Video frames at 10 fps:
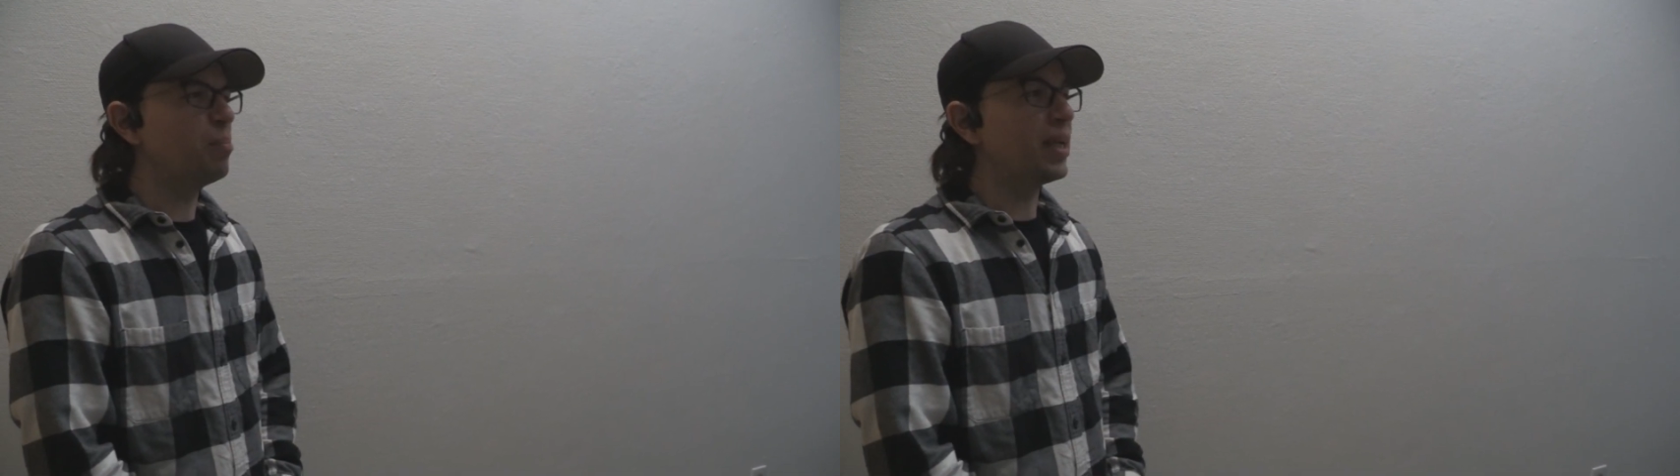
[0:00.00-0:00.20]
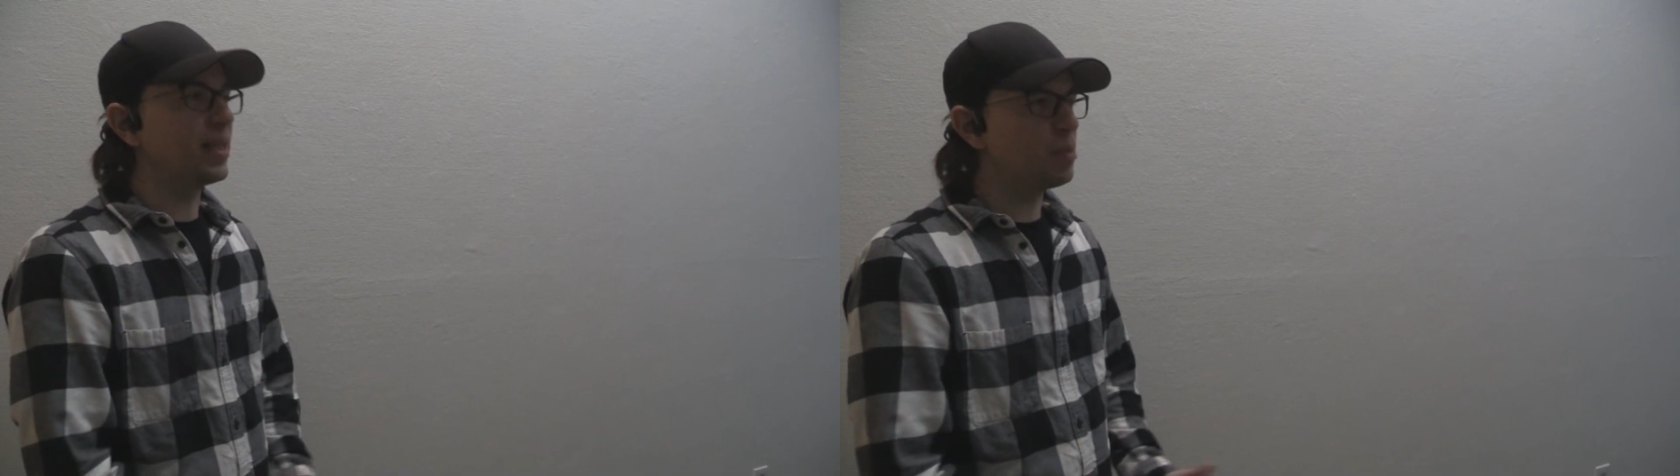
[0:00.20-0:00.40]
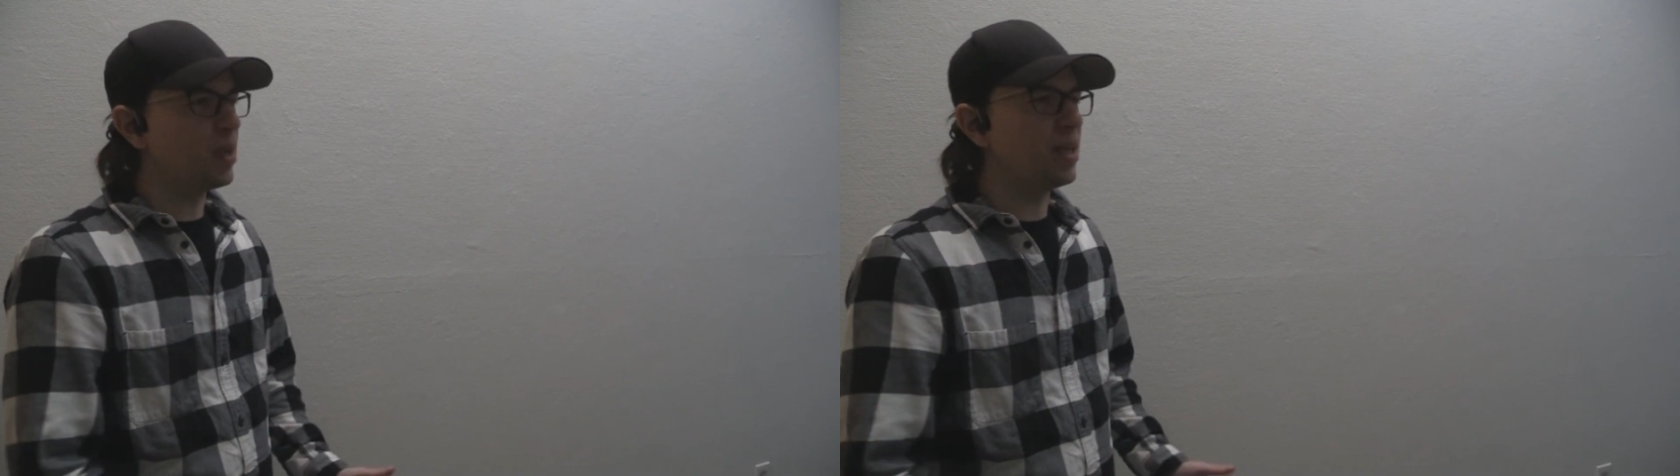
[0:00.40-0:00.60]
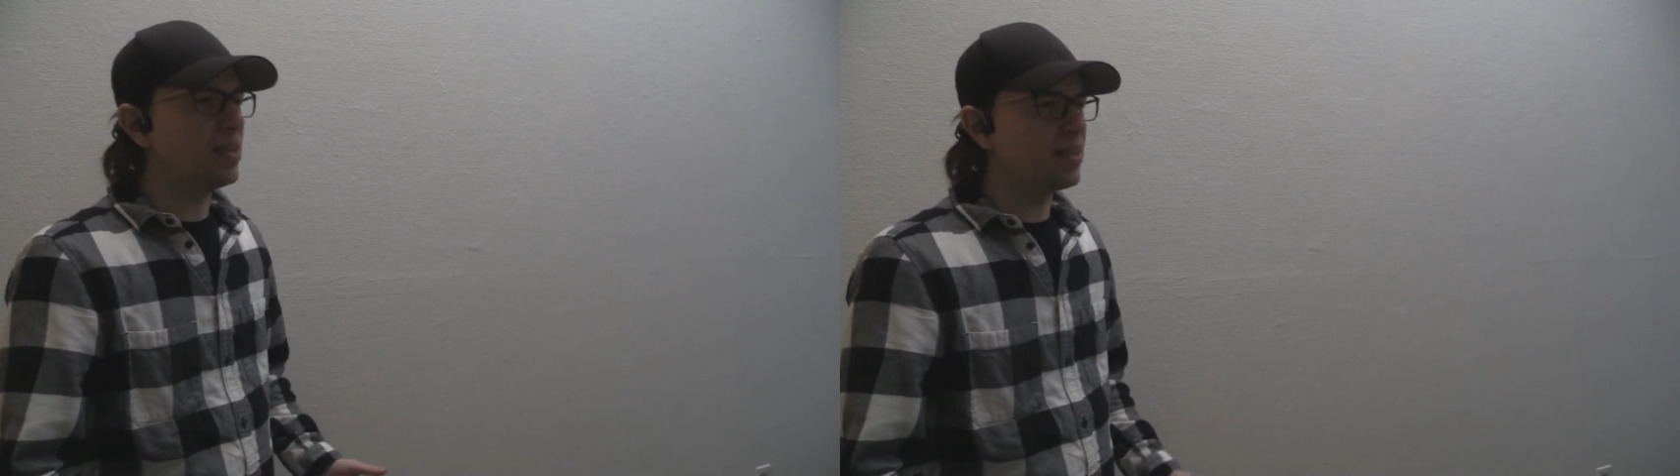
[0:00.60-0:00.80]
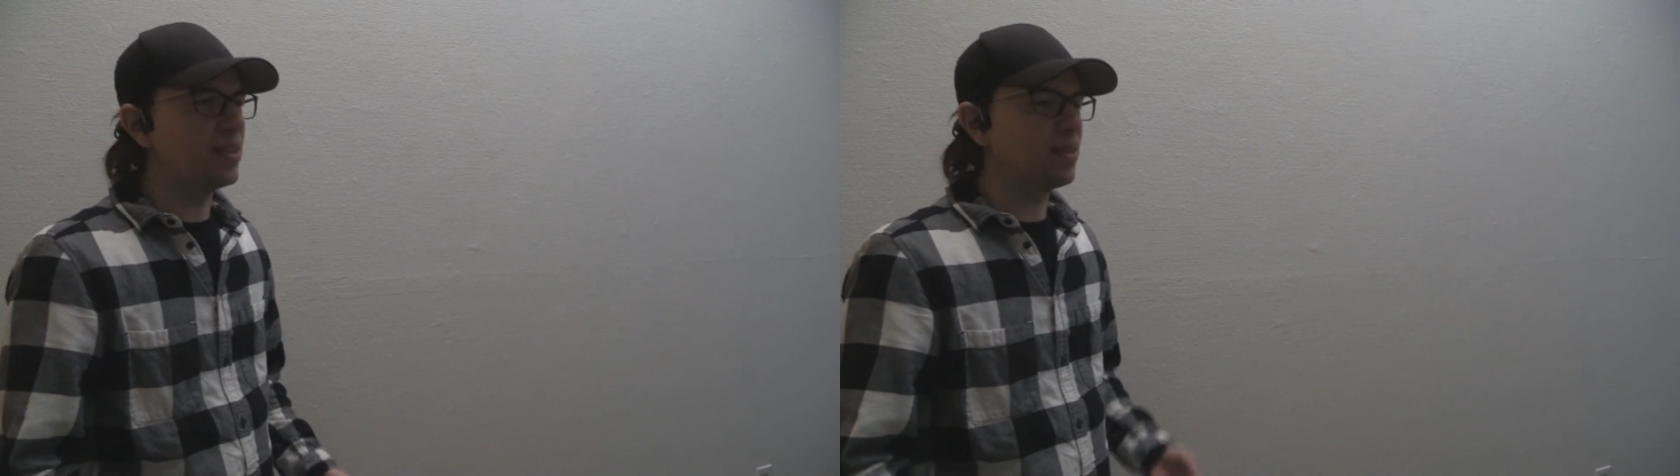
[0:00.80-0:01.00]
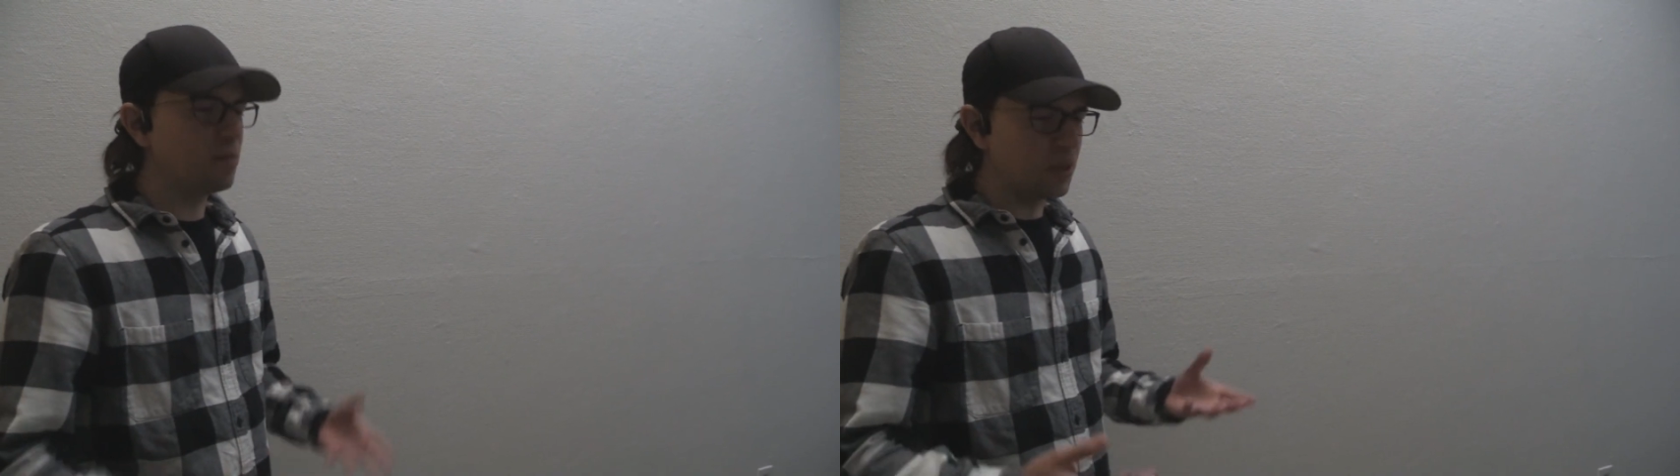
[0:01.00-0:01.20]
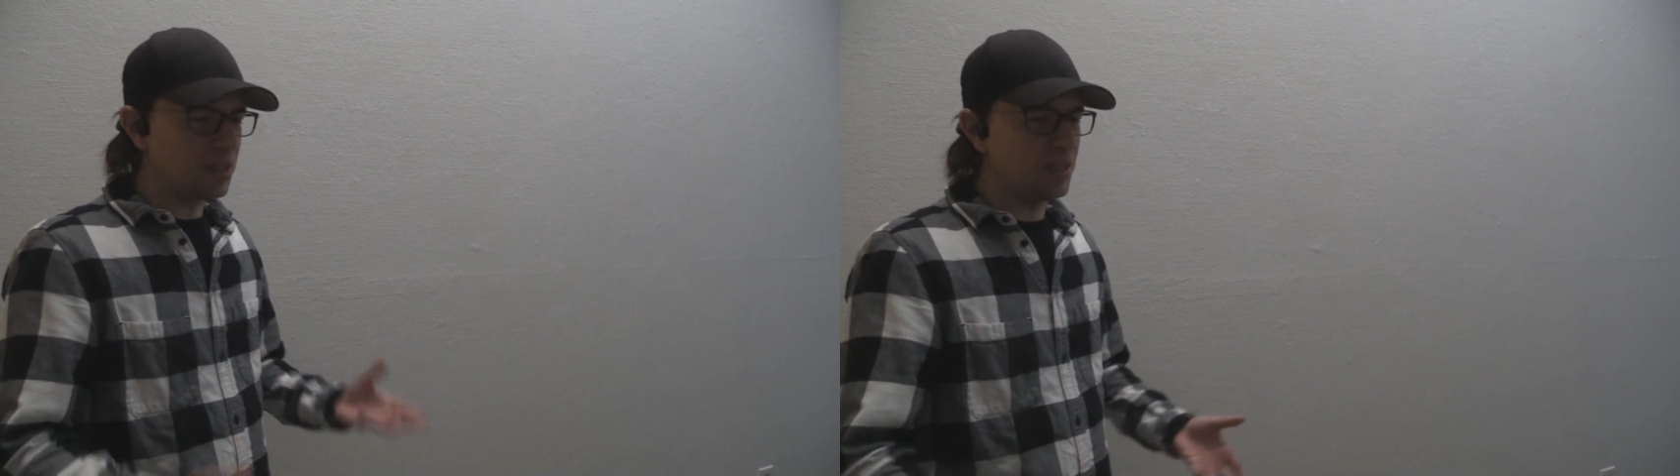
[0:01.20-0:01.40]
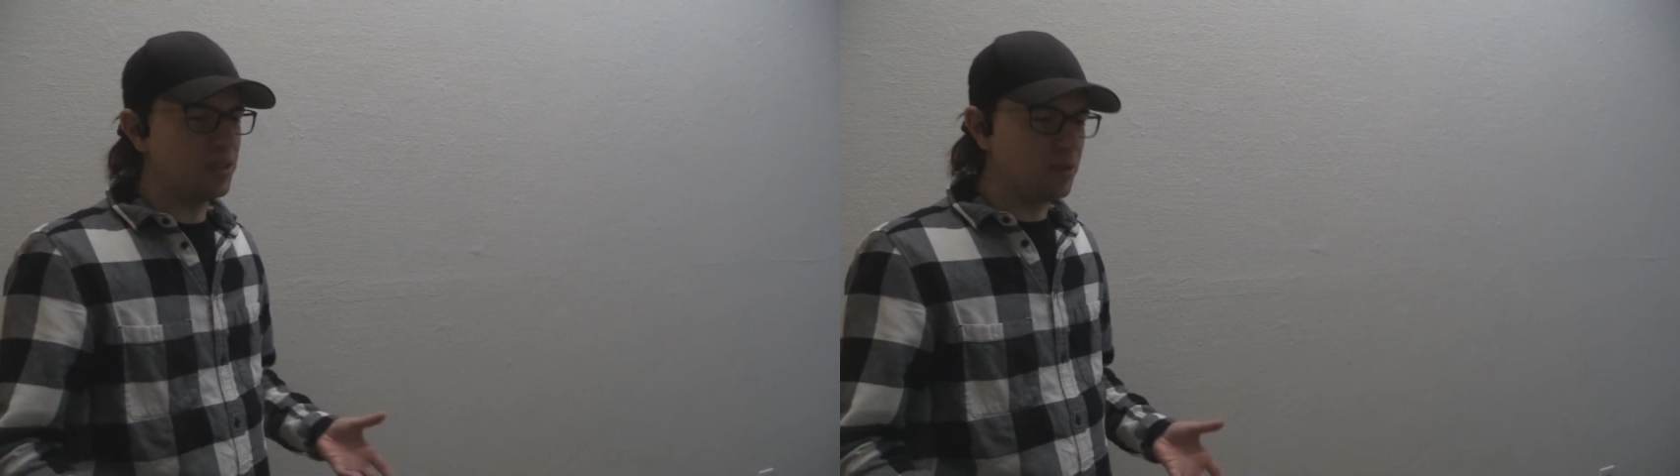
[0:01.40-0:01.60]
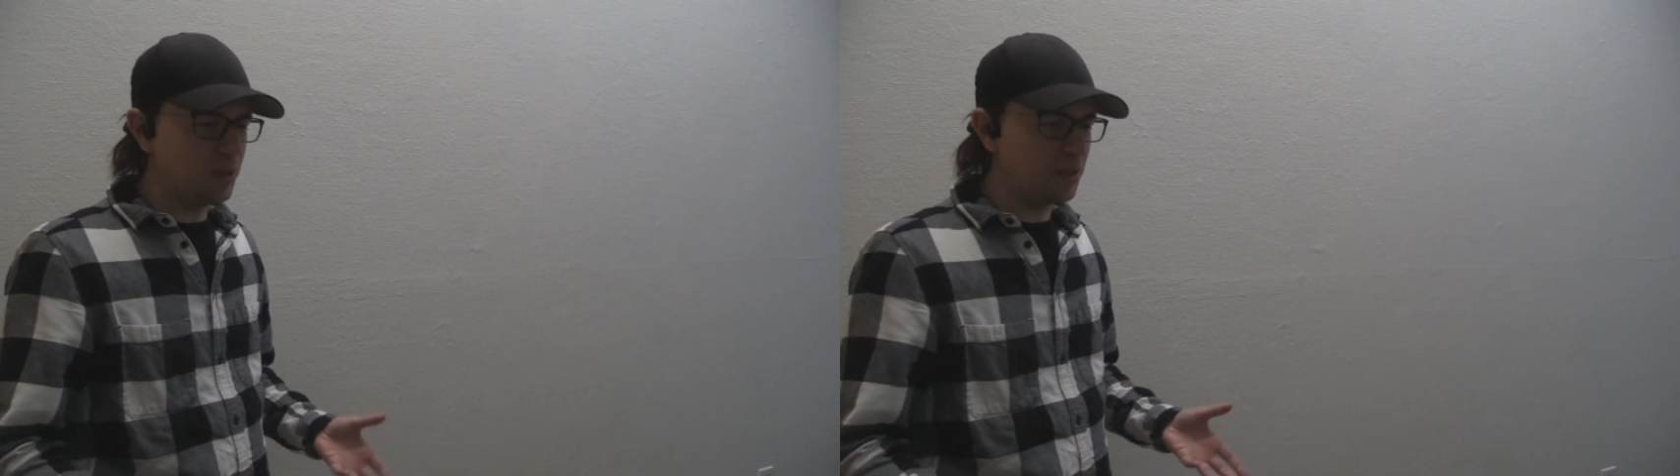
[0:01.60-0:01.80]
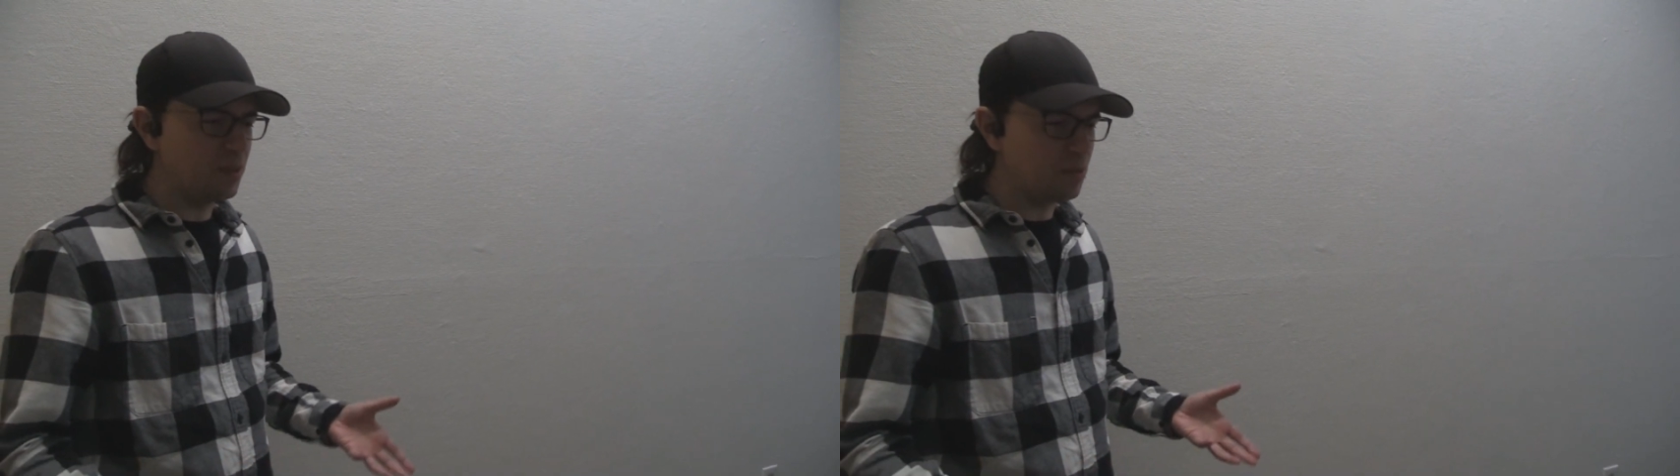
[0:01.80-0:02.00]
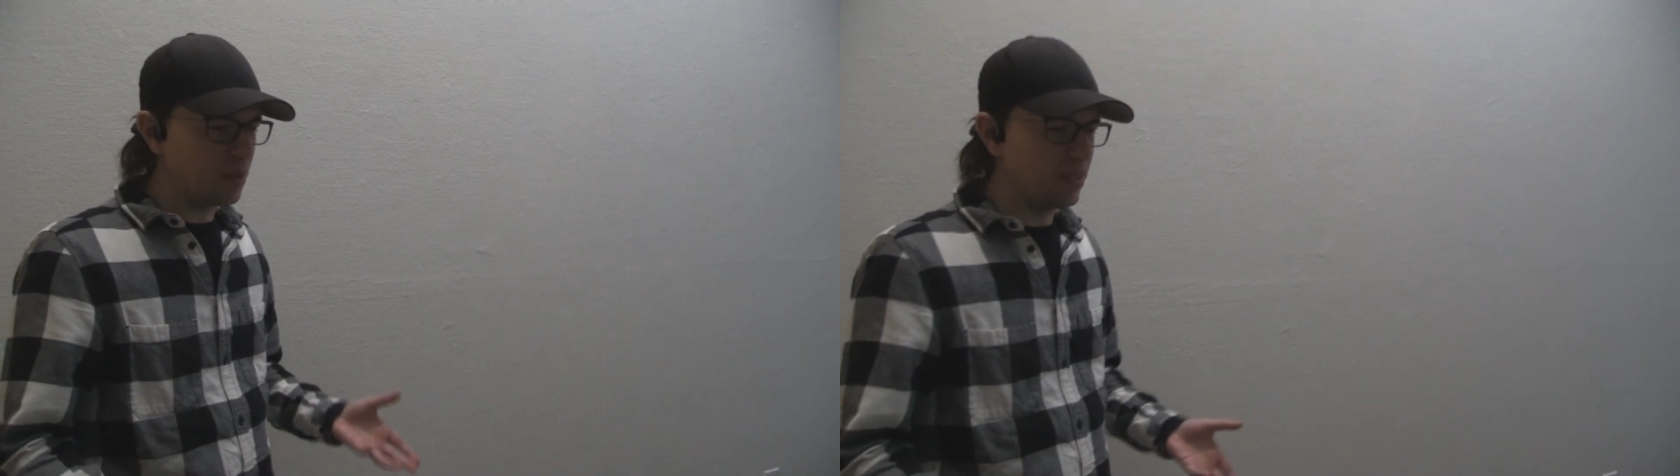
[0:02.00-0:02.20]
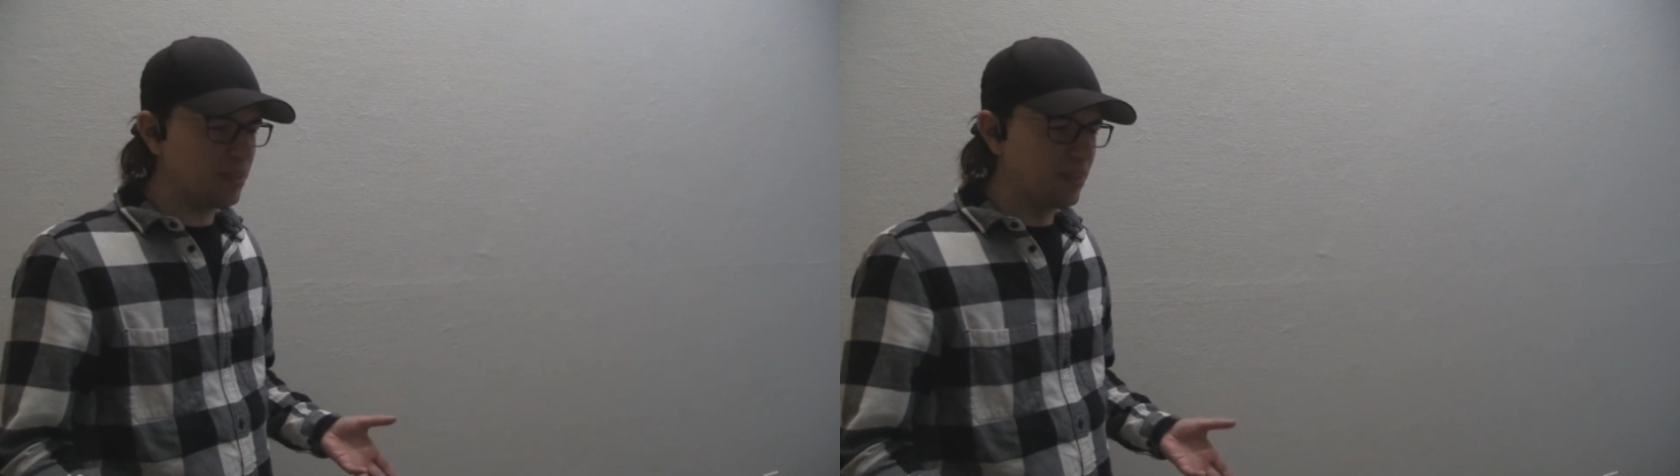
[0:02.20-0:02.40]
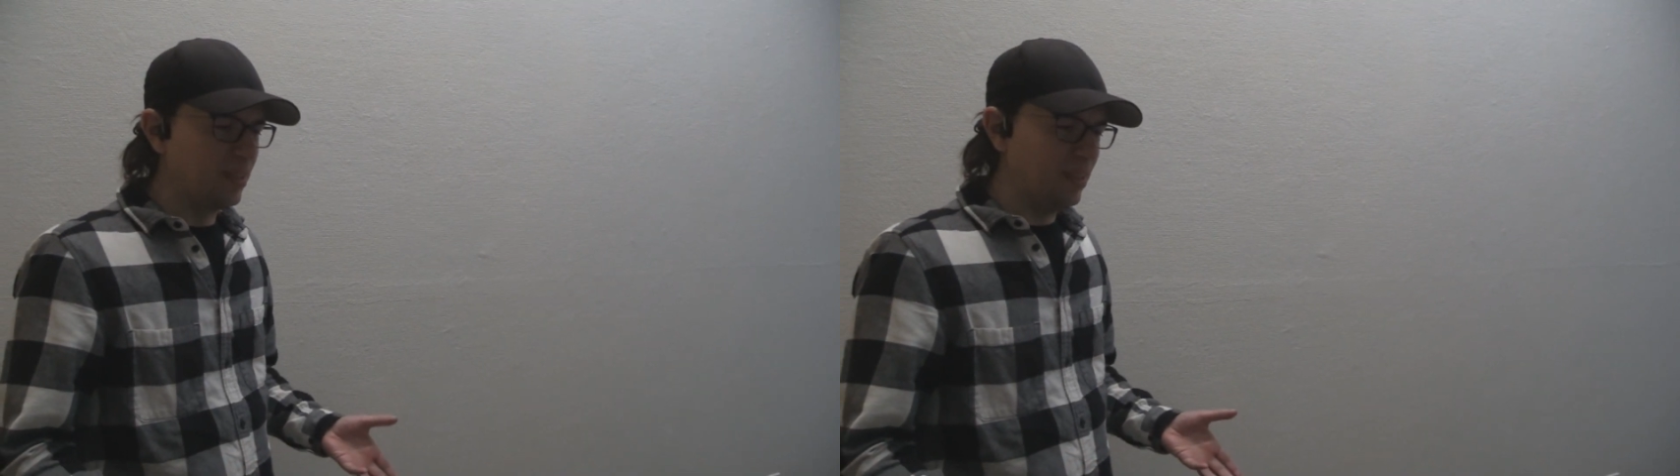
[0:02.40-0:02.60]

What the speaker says: big experience, and it forces you to confront